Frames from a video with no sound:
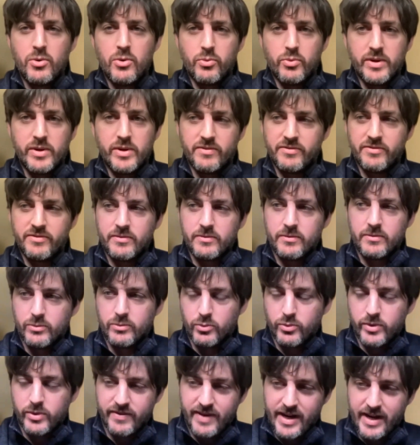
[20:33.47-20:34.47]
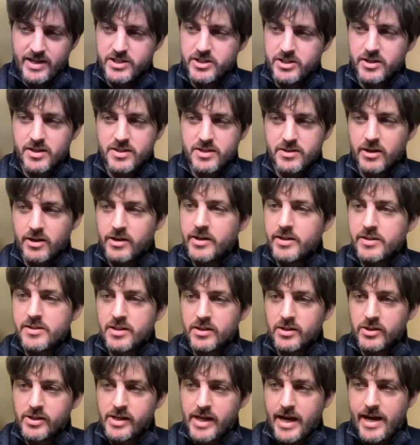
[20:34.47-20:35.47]
We've actually started
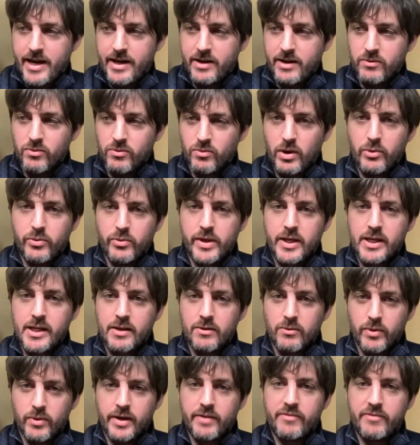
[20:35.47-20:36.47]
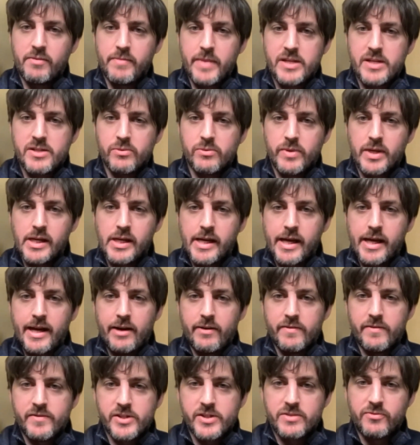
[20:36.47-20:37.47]
to look at what information we can get
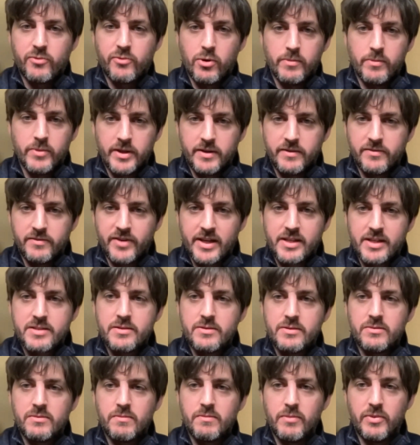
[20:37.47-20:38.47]
out of just formalin fix